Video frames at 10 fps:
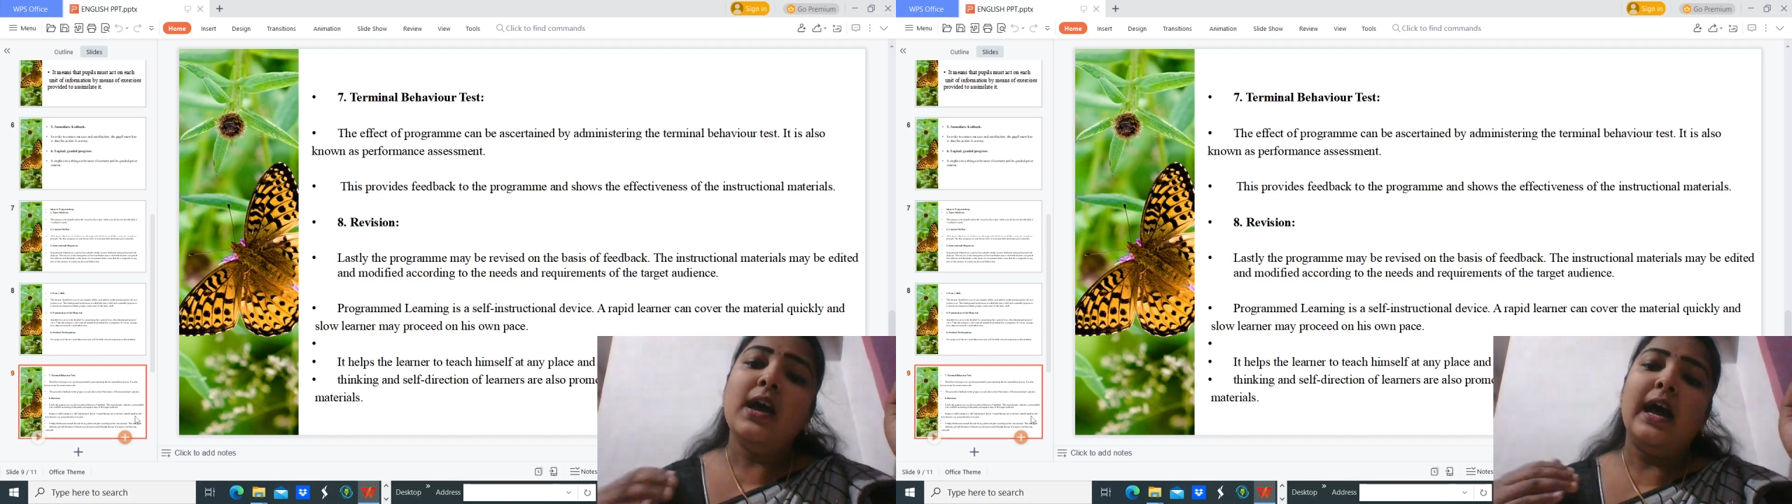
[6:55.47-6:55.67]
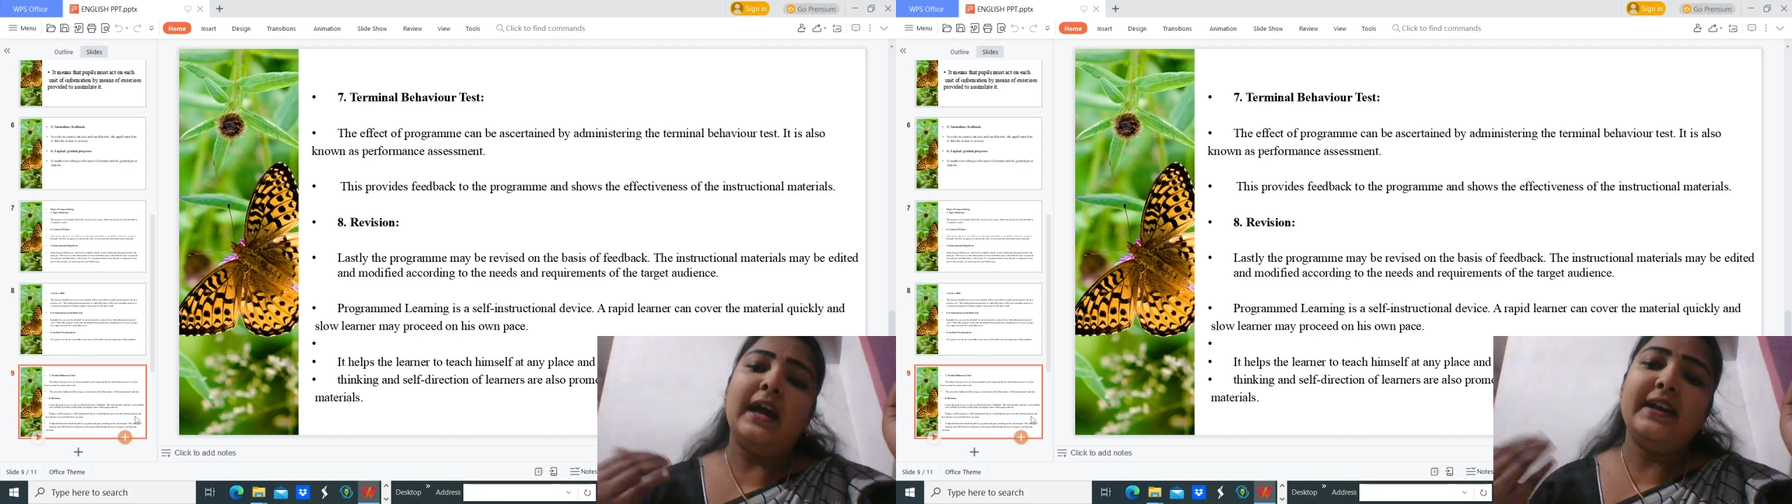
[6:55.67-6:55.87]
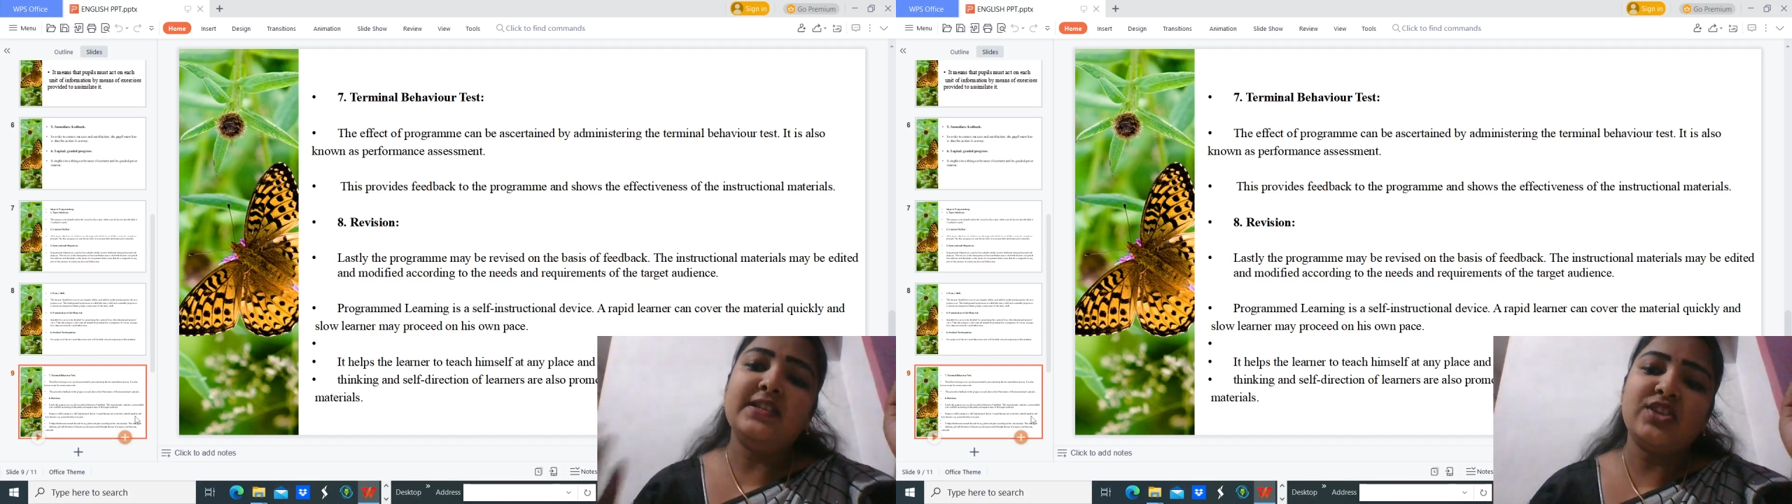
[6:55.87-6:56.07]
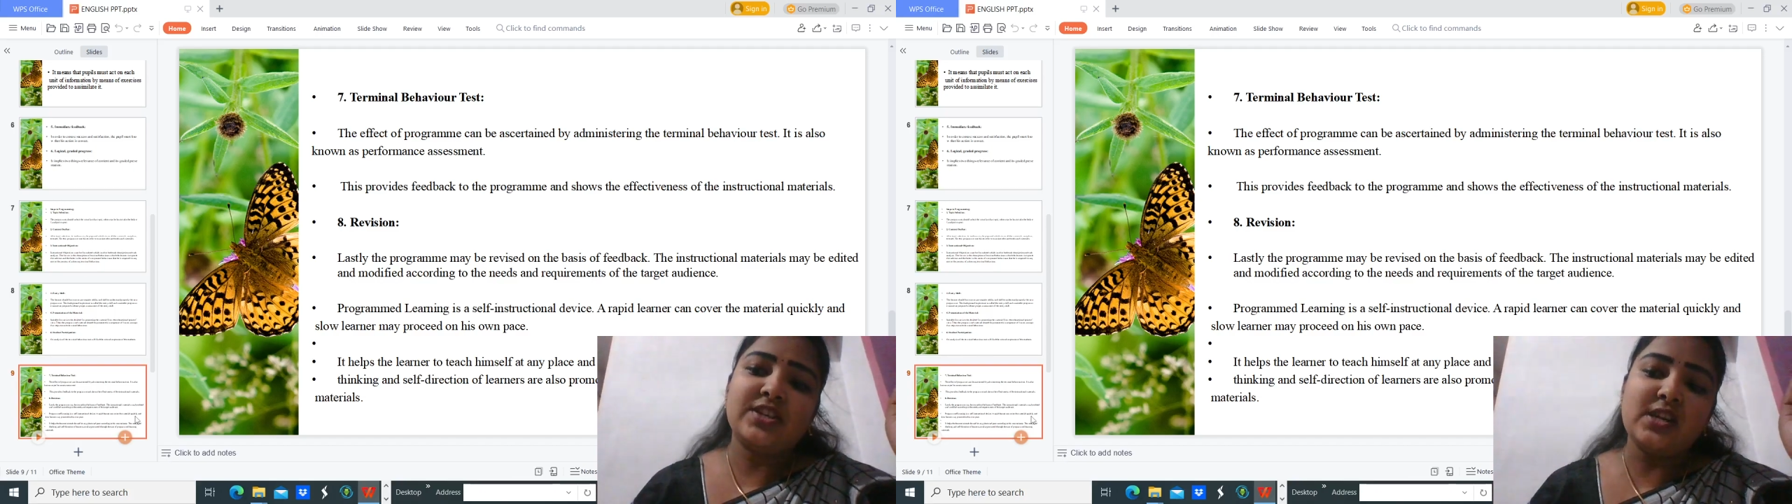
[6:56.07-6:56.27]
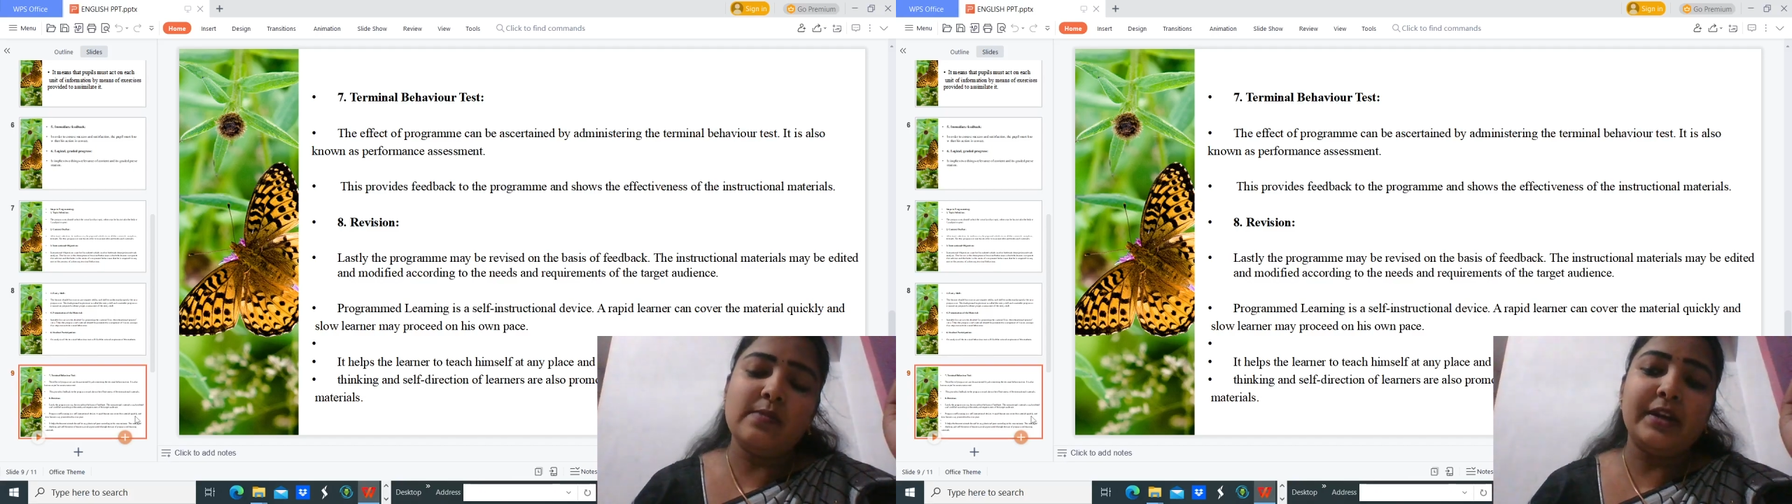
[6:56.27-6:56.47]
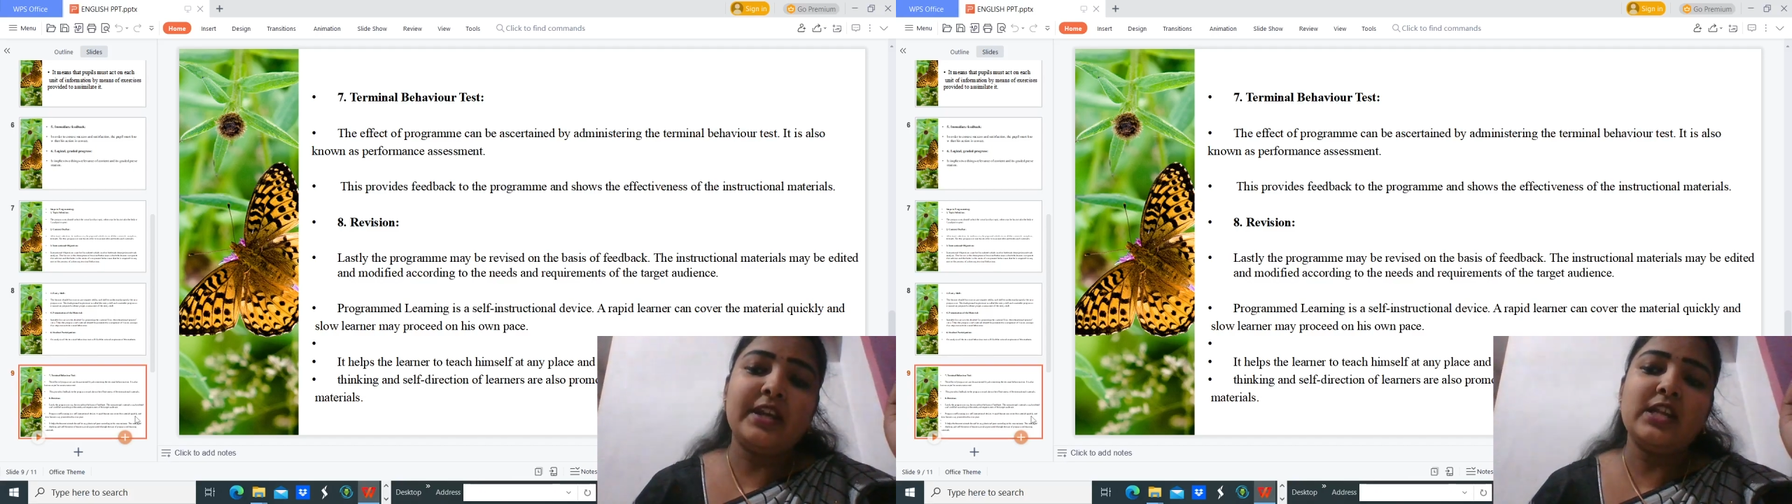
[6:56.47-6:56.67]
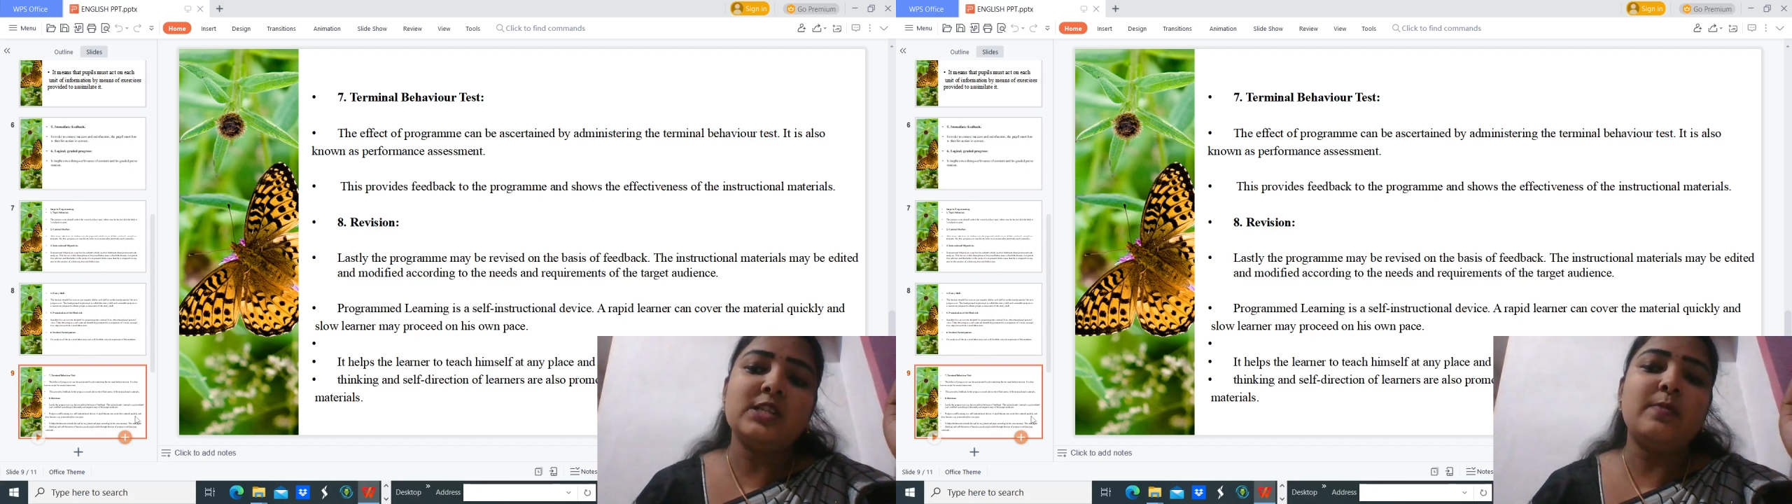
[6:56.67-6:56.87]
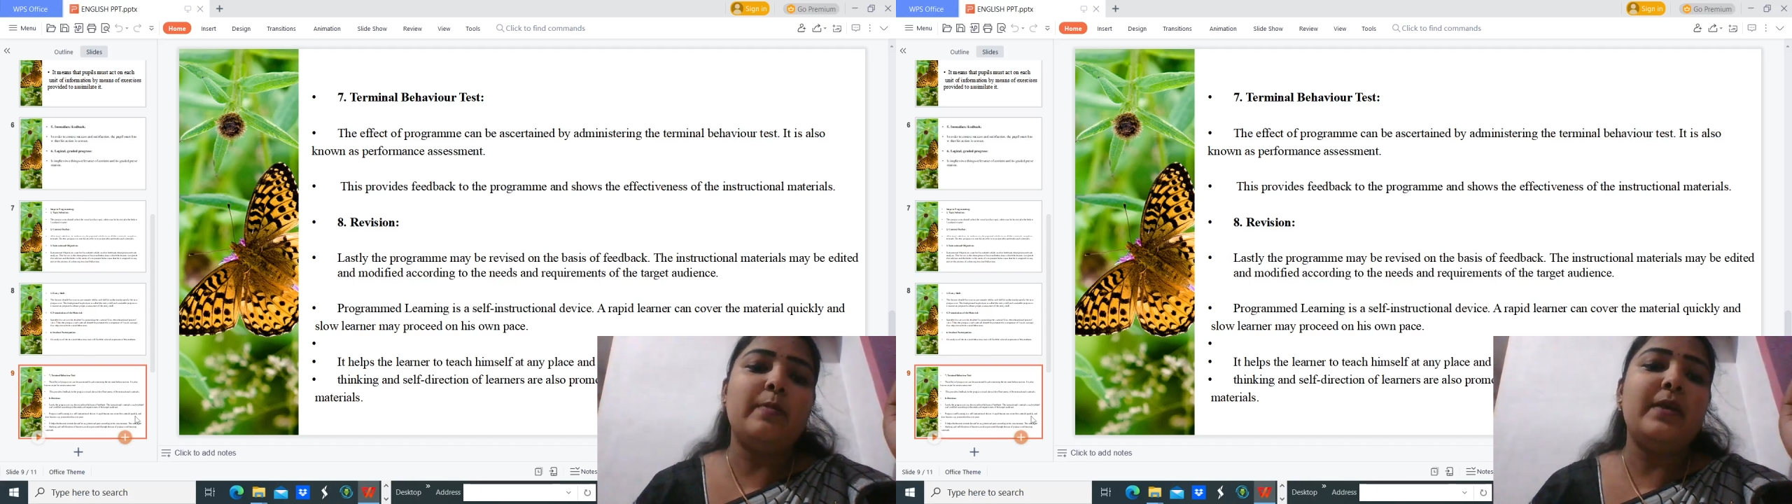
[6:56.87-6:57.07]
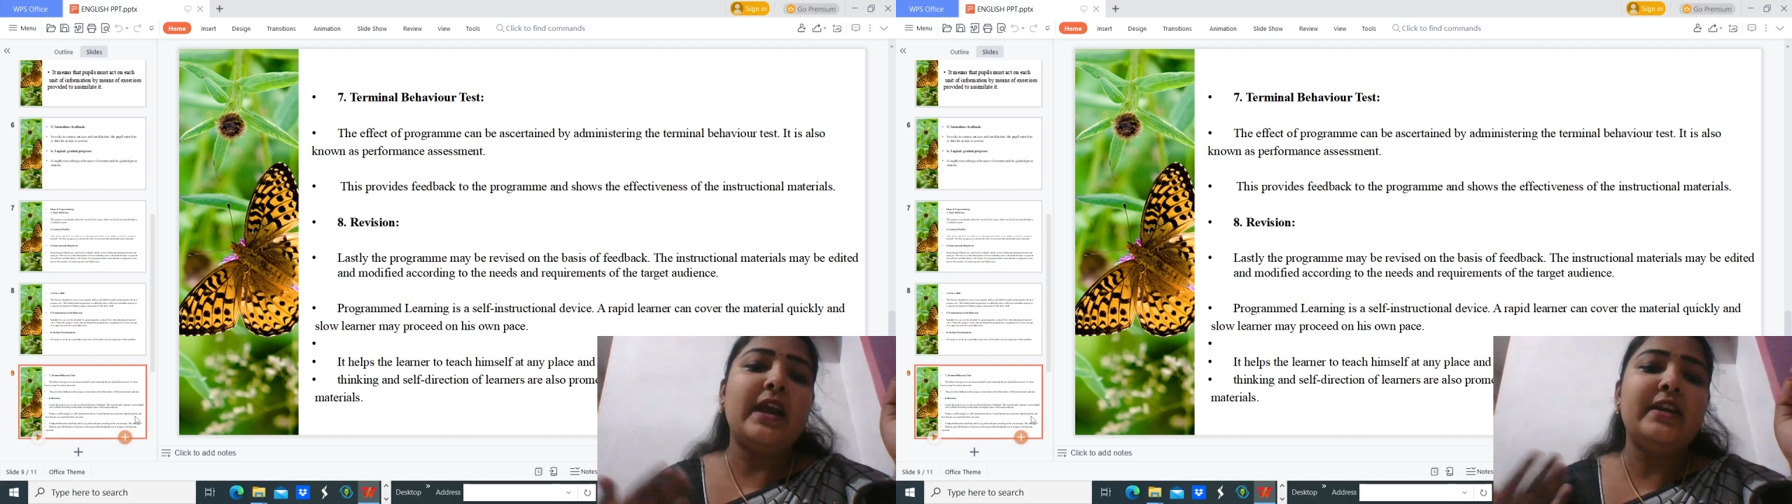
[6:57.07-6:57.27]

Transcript: and instructional materials may be